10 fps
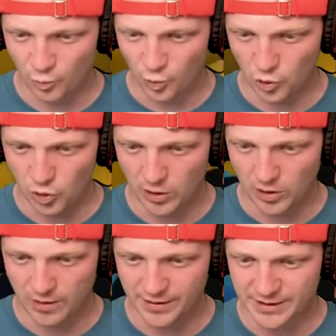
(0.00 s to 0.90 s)
wool
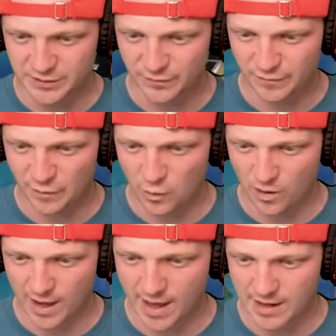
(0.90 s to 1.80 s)
on his
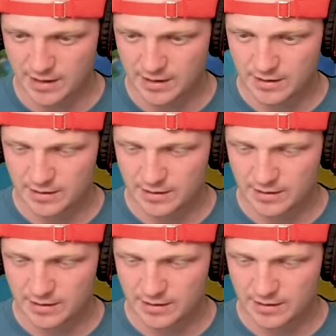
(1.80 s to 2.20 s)
forehead?